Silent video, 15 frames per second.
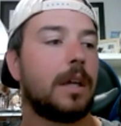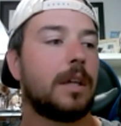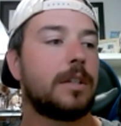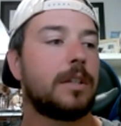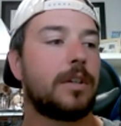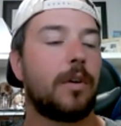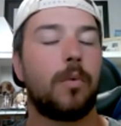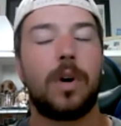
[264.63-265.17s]

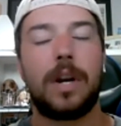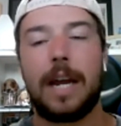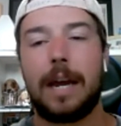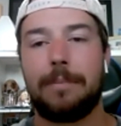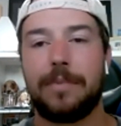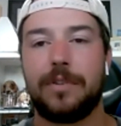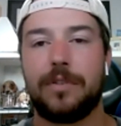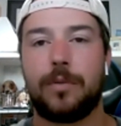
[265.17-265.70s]
So what
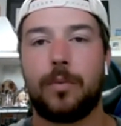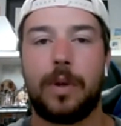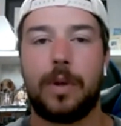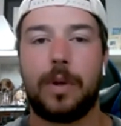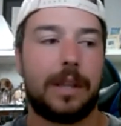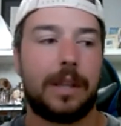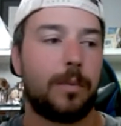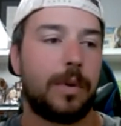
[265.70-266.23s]
happens
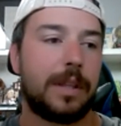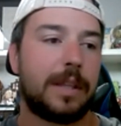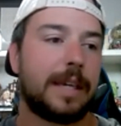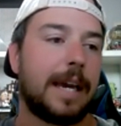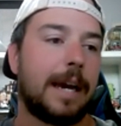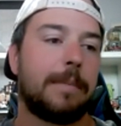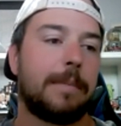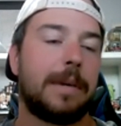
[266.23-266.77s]
with
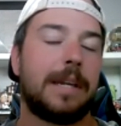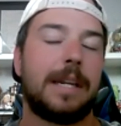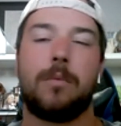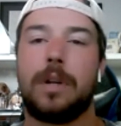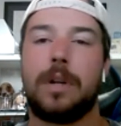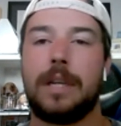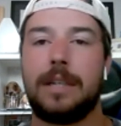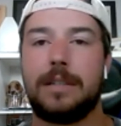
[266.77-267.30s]
Cumming and
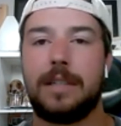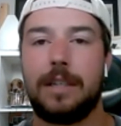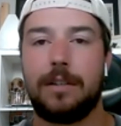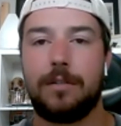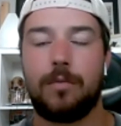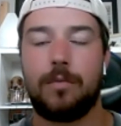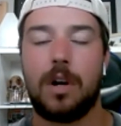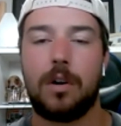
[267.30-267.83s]
what is
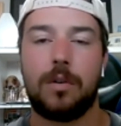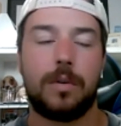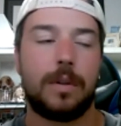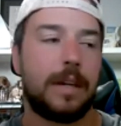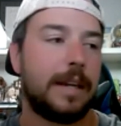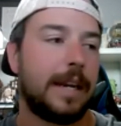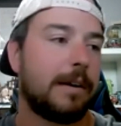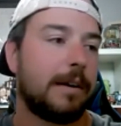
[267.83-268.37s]
his role?
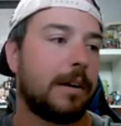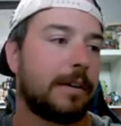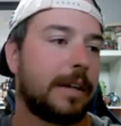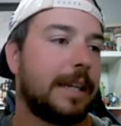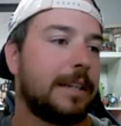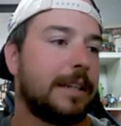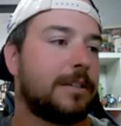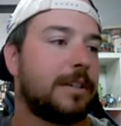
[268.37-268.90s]
Now I'll
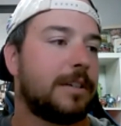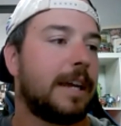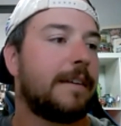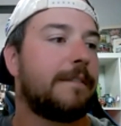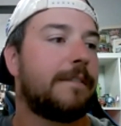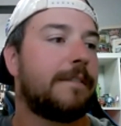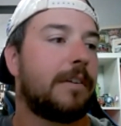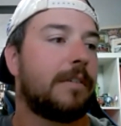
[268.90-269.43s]
get into that
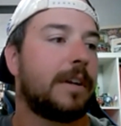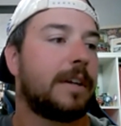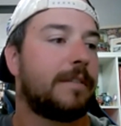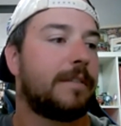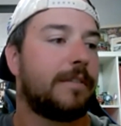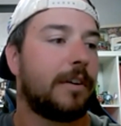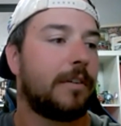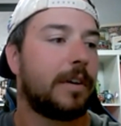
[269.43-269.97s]
very,
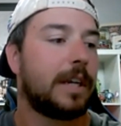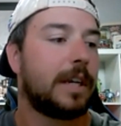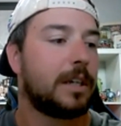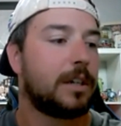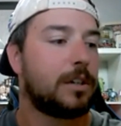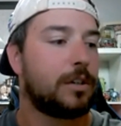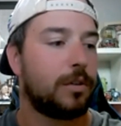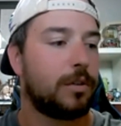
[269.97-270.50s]
very
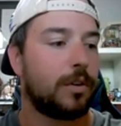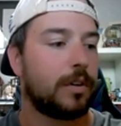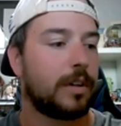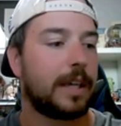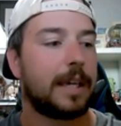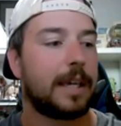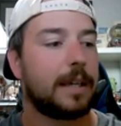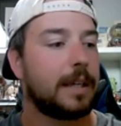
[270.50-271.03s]

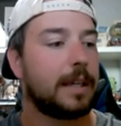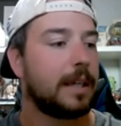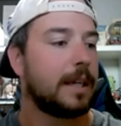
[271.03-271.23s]
shortly.